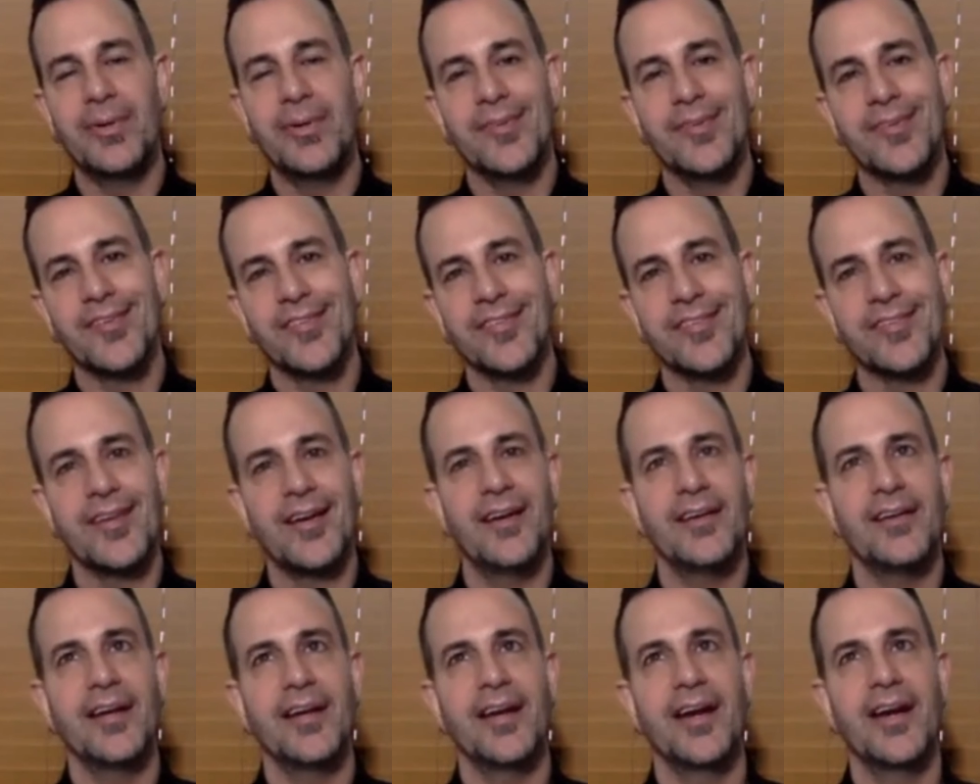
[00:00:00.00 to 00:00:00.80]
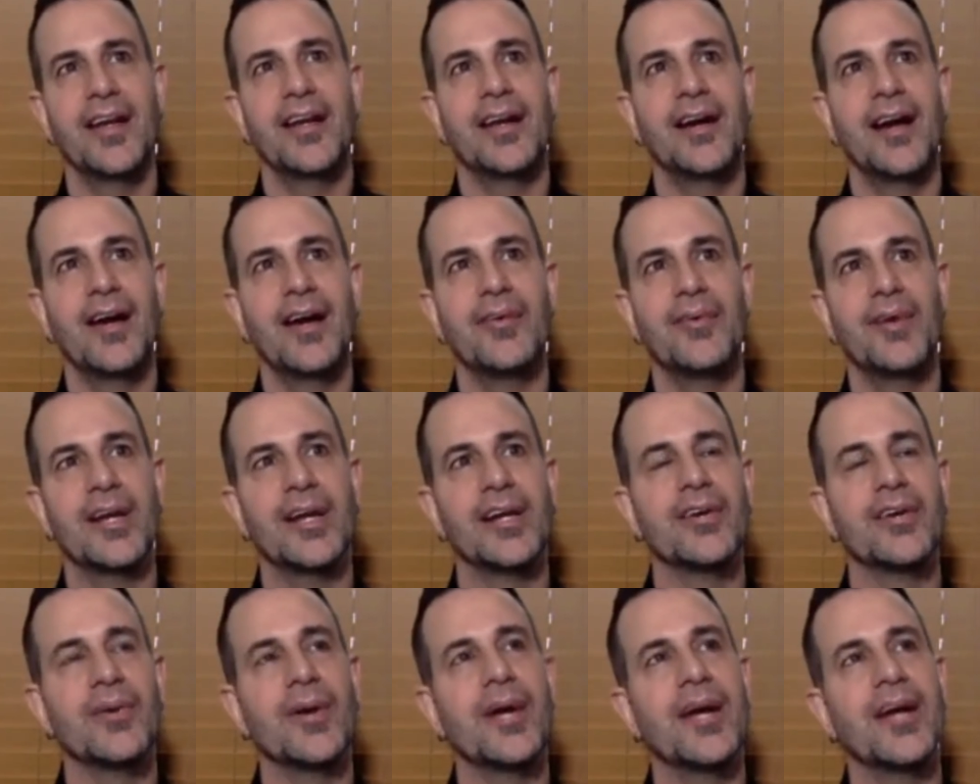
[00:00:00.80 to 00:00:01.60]
to sell. And I read a
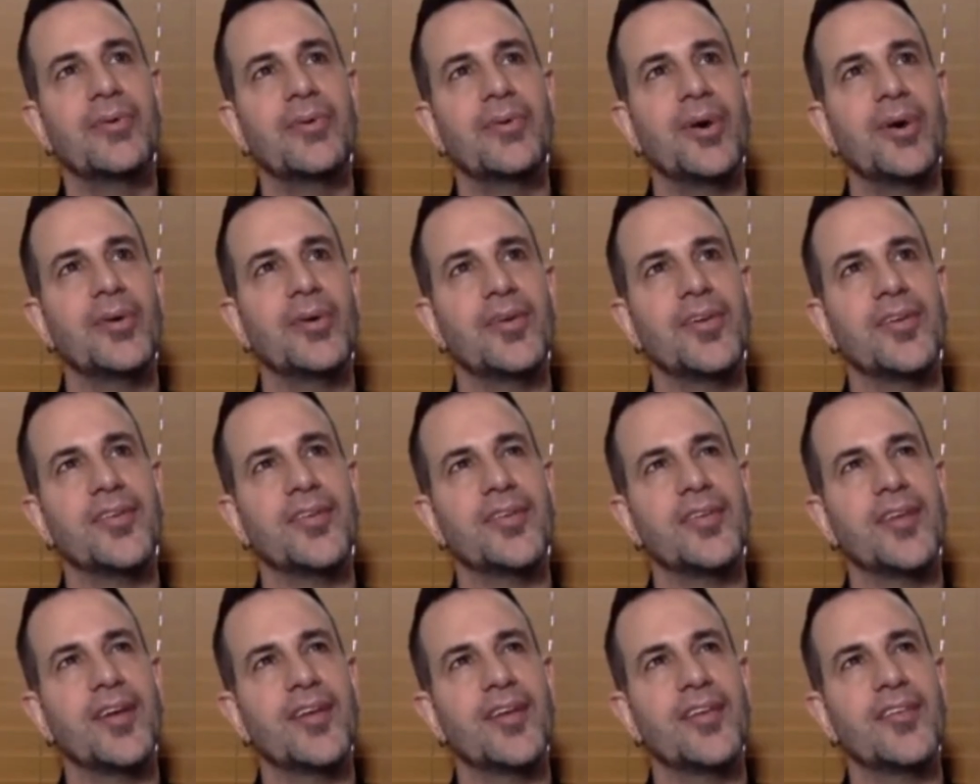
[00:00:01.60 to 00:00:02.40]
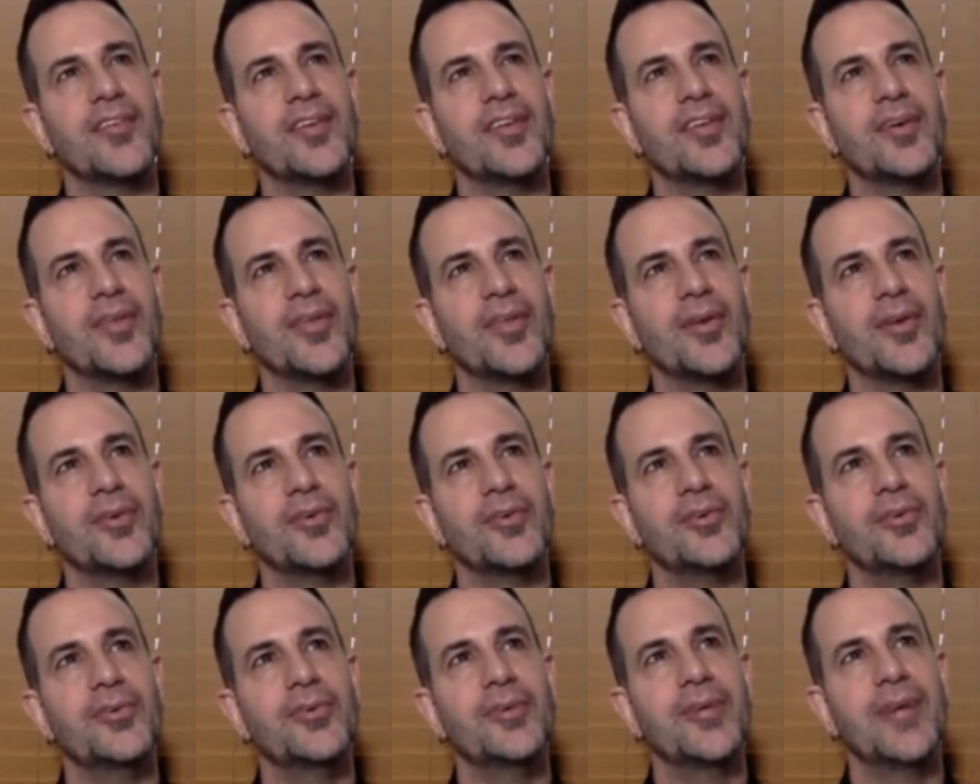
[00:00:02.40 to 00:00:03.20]
great quote that says, those
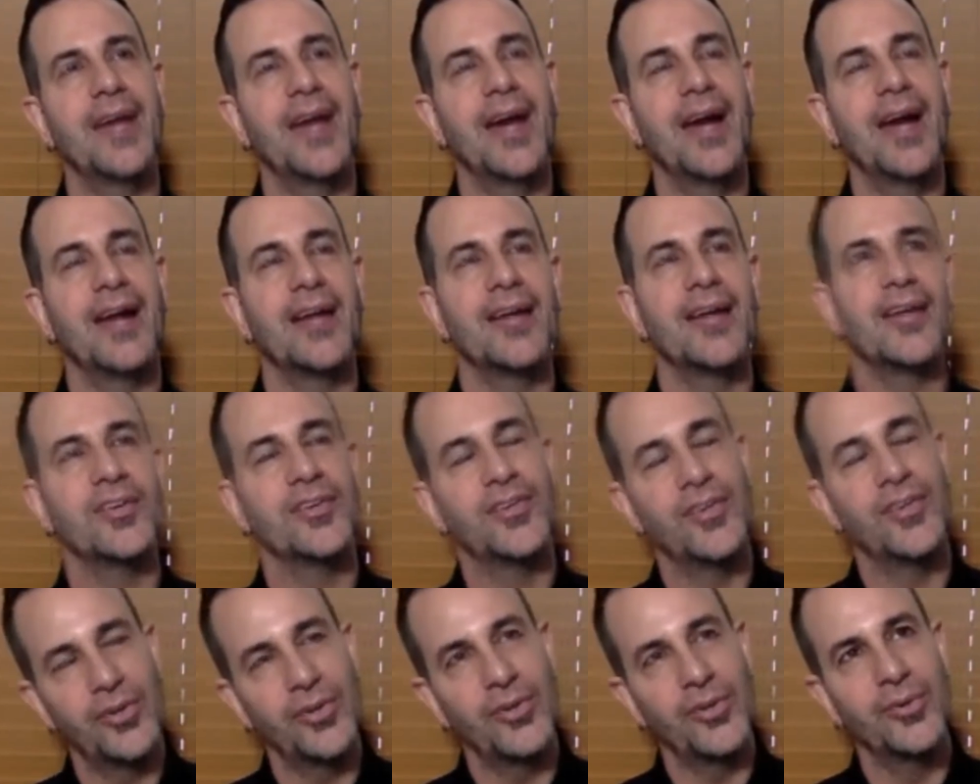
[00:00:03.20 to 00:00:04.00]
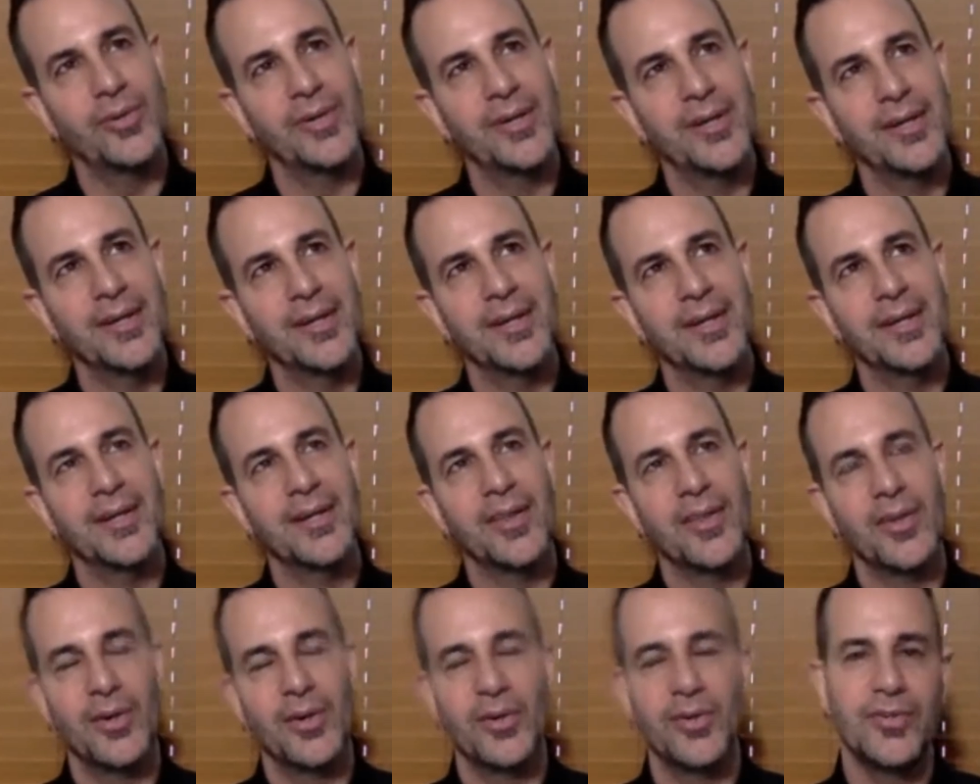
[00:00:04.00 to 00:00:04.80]
who can
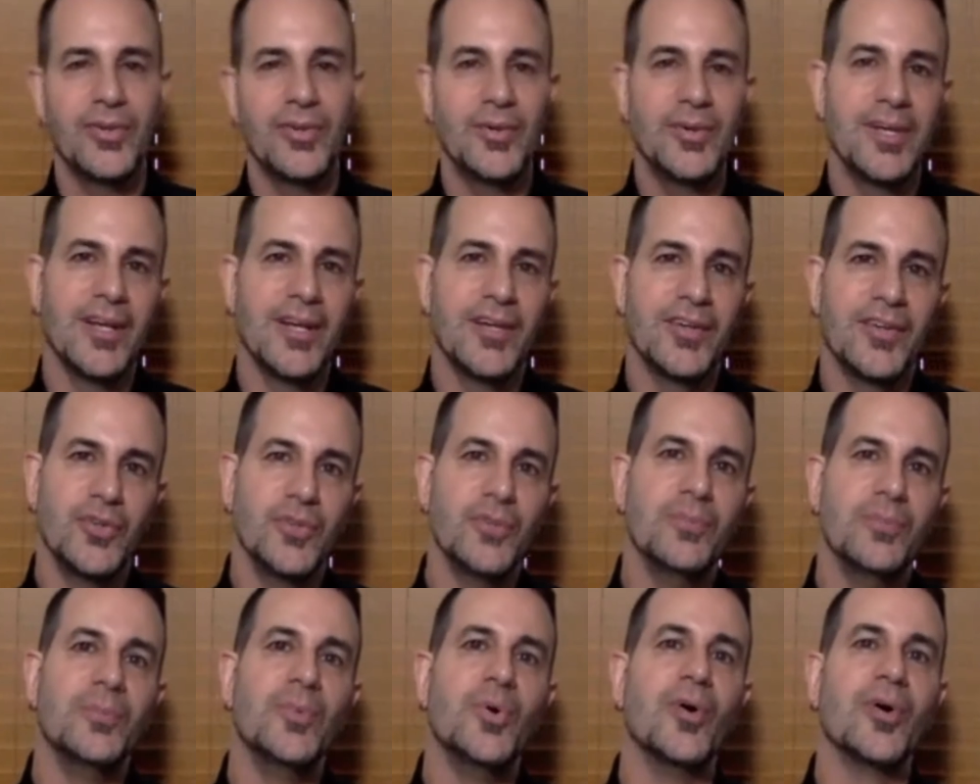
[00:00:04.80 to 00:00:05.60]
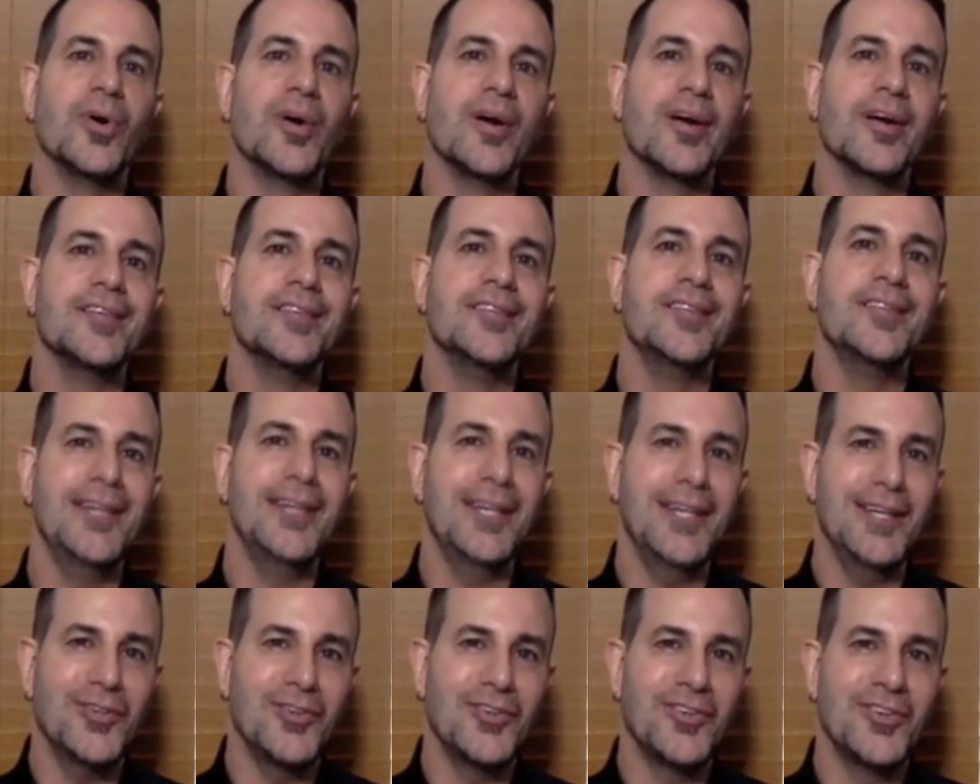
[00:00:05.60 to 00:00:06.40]
do more
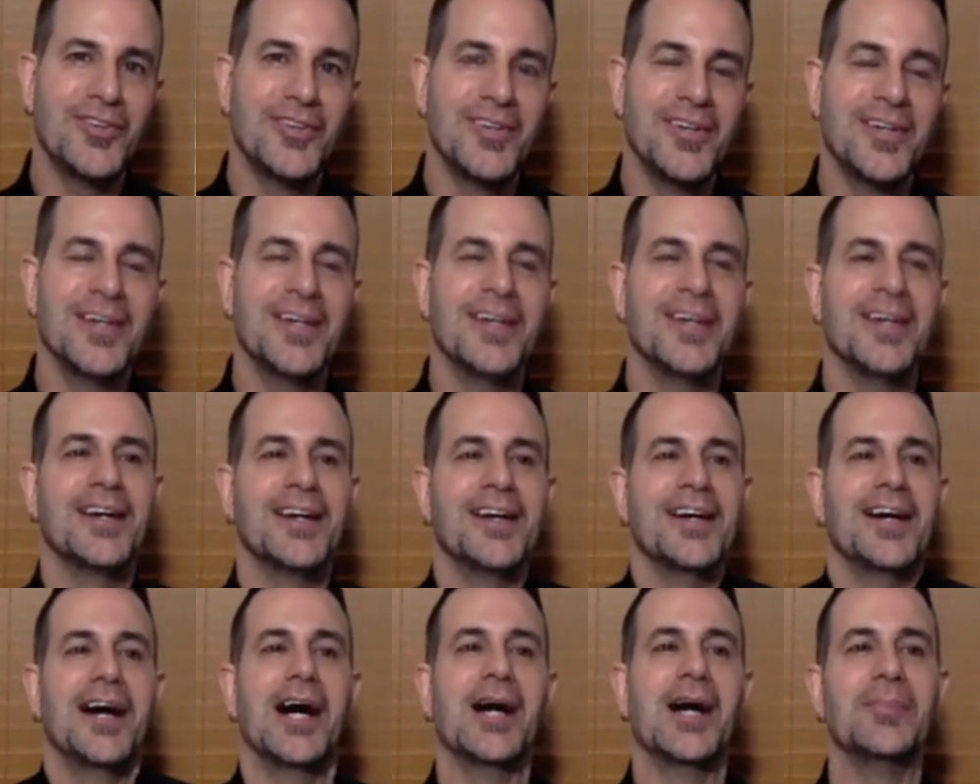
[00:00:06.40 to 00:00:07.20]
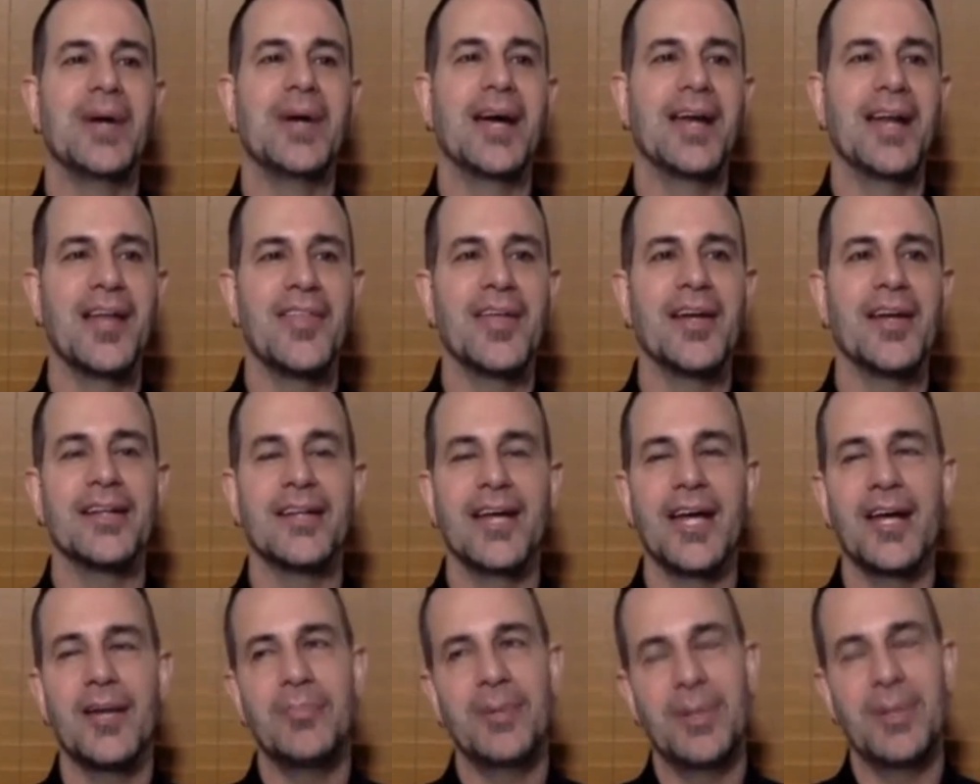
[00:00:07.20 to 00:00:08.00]
teach. And I think a
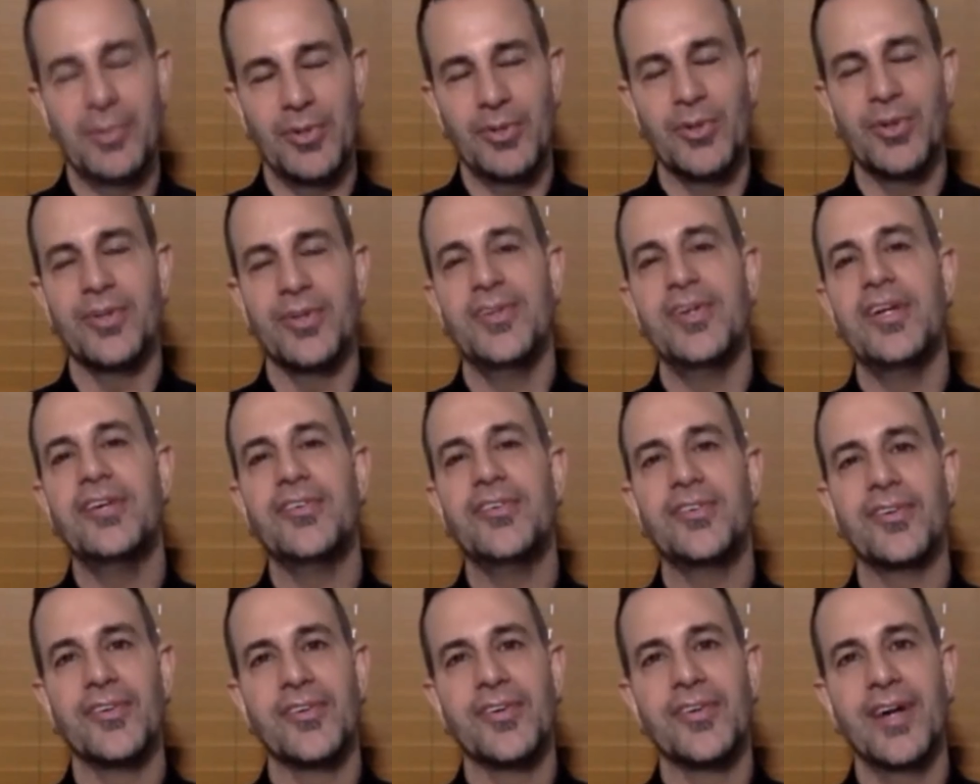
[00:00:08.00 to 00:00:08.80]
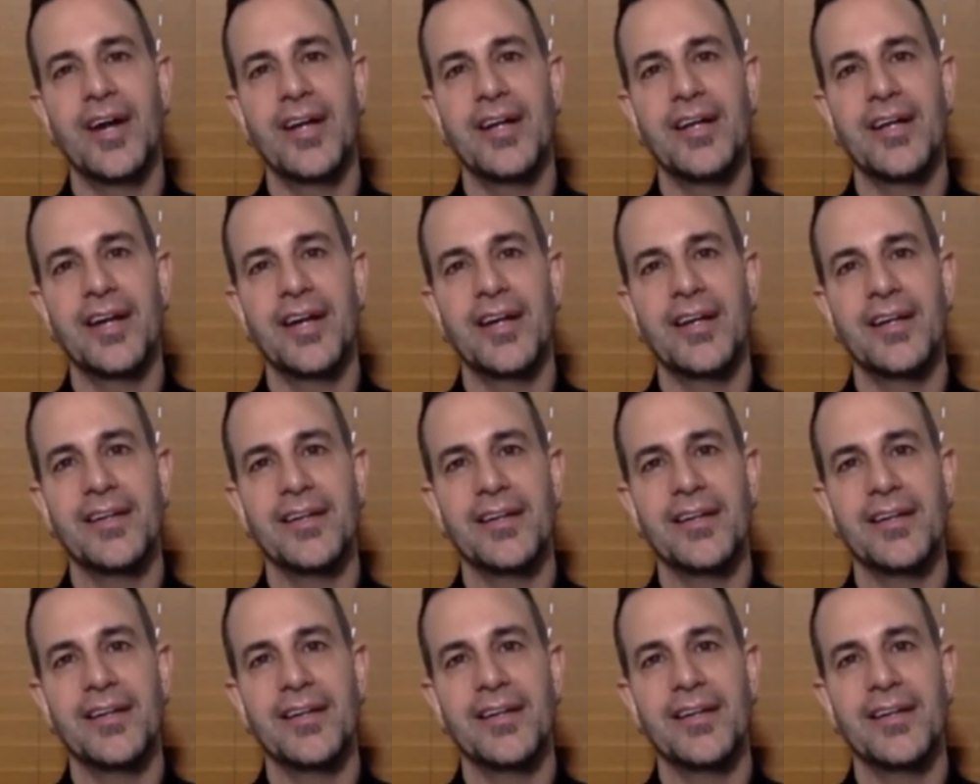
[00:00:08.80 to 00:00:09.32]
lot of people who are teachers kind of get,